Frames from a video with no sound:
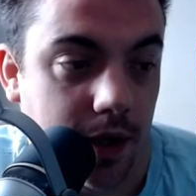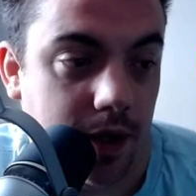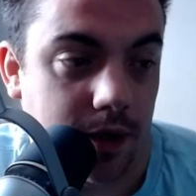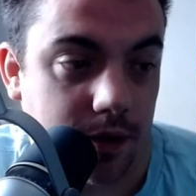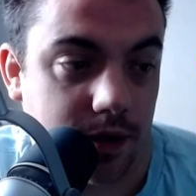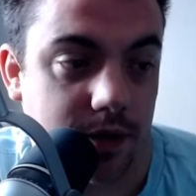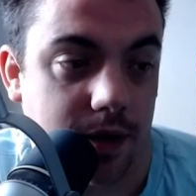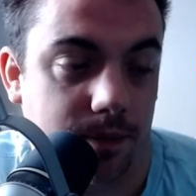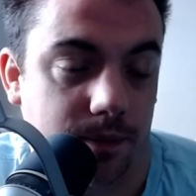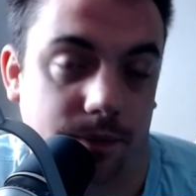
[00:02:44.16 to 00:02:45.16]
Like I said,
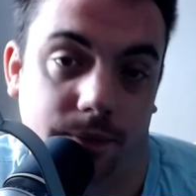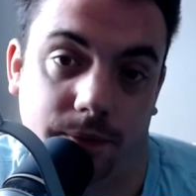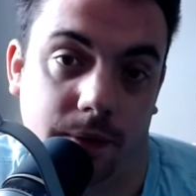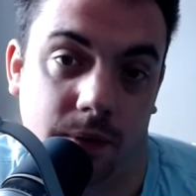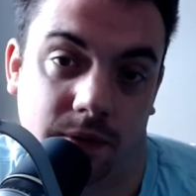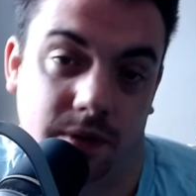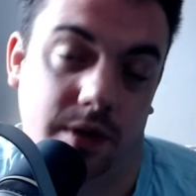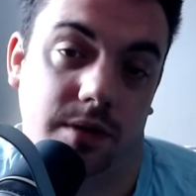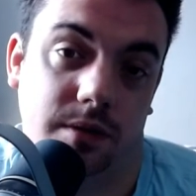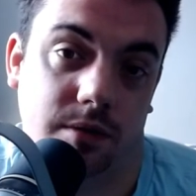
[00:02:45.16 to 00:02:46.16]
thank you very much for the
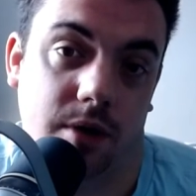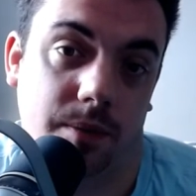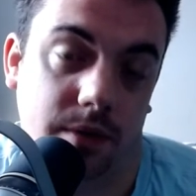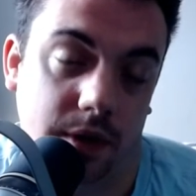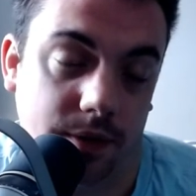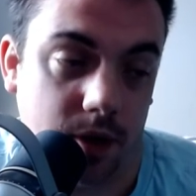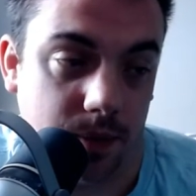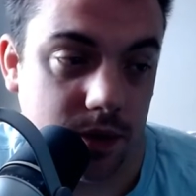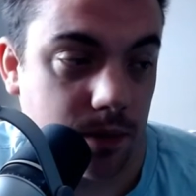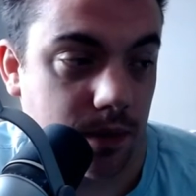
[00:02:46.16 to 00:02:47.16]
subscribers. Leave a
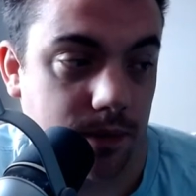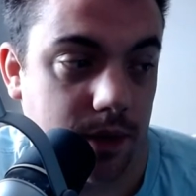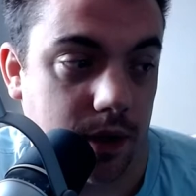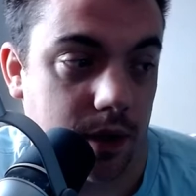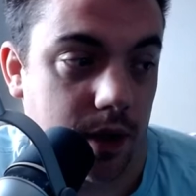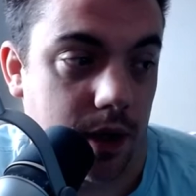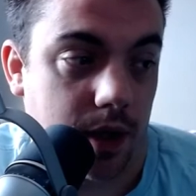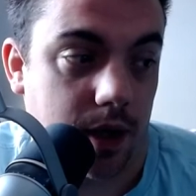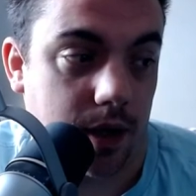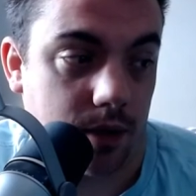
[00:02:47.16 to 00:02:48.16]
comment, tell me what you think.
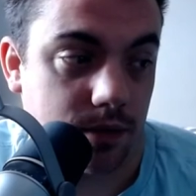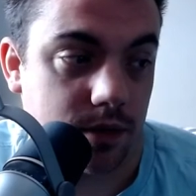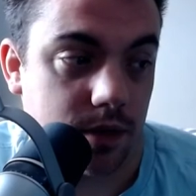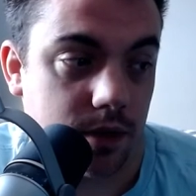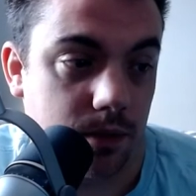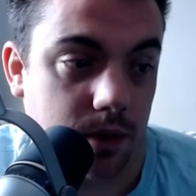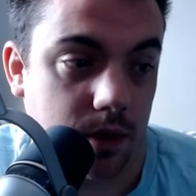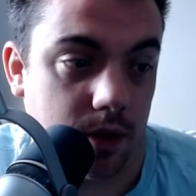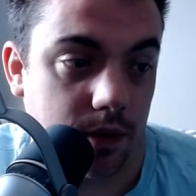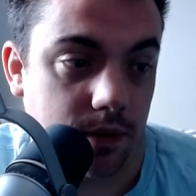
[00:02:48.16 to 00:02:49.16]
And I'll see you
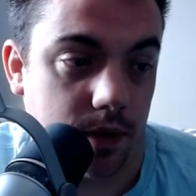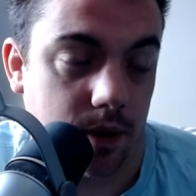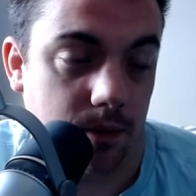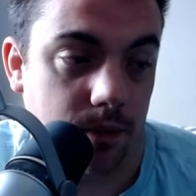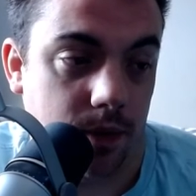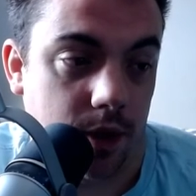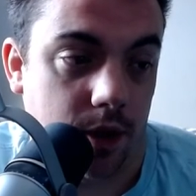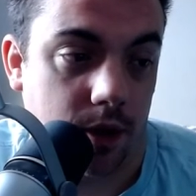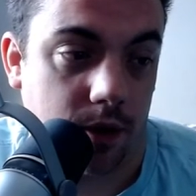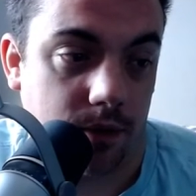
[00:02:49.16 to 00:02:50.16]
guys on
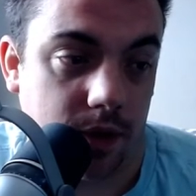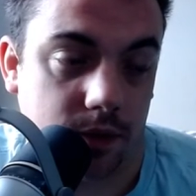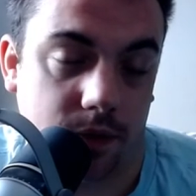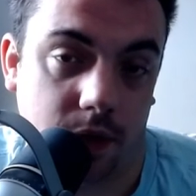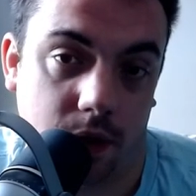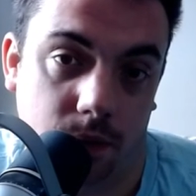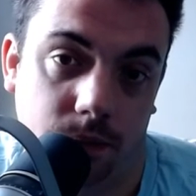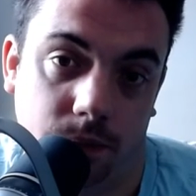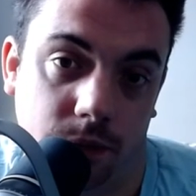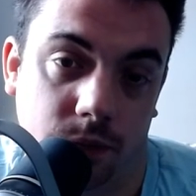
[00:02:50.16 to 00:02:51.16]
the next video,
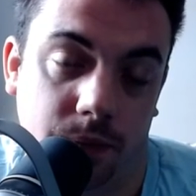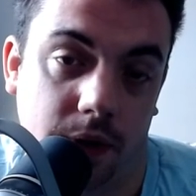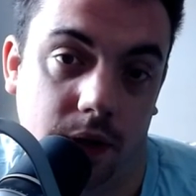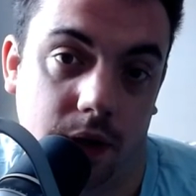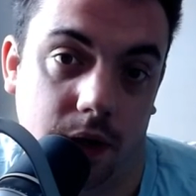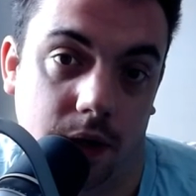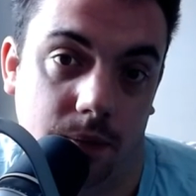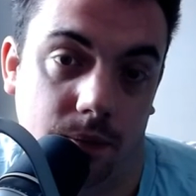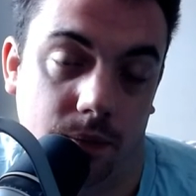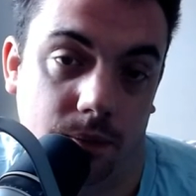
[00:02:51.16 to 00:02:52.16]
which will be
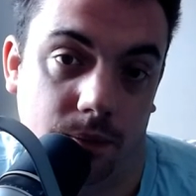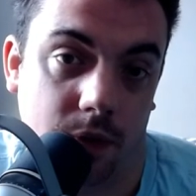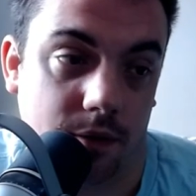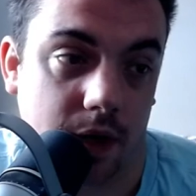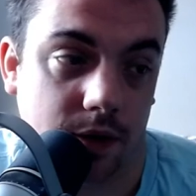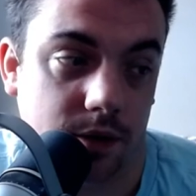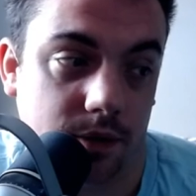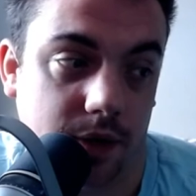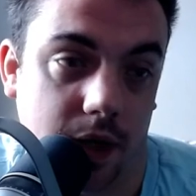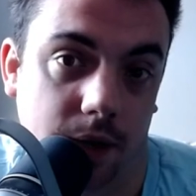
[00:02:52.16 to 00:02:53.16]
my reaction of
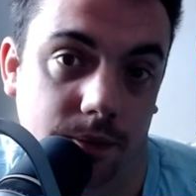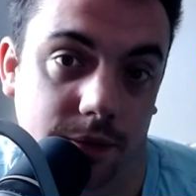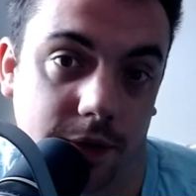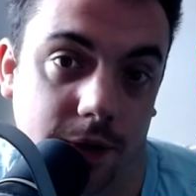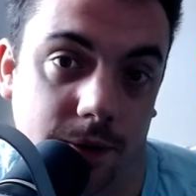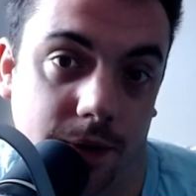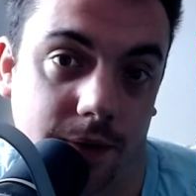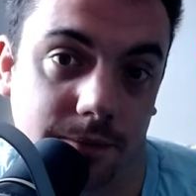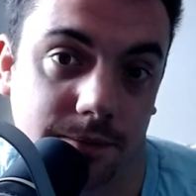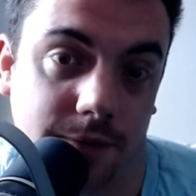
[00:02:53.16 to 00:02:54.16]
the game. So
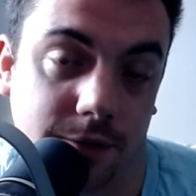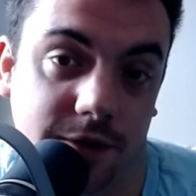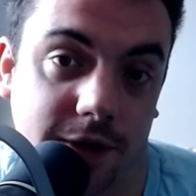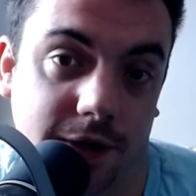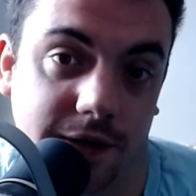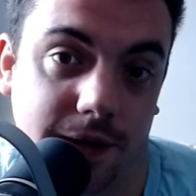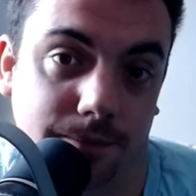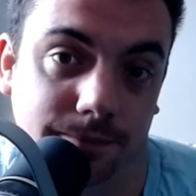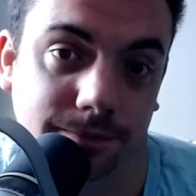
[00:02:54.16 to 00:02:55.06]
I'll see you guys then.